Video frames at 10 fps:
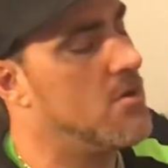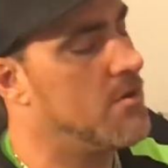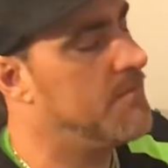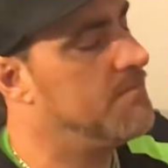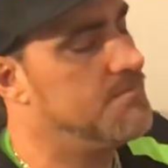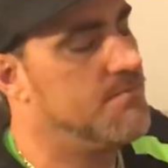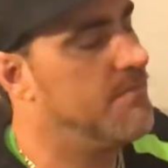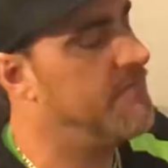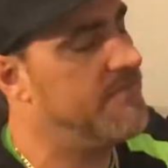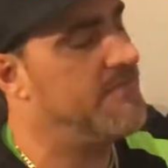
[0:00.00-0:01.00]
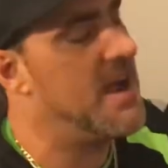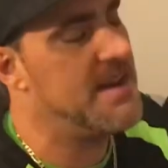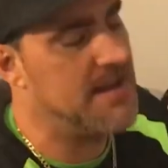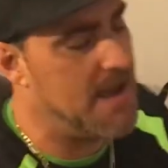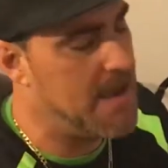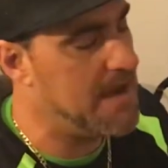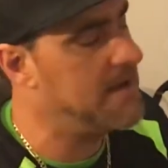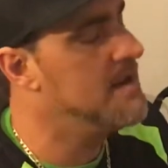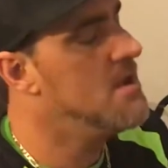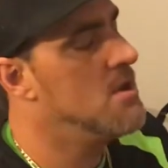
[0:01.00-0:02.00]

or Fight Night,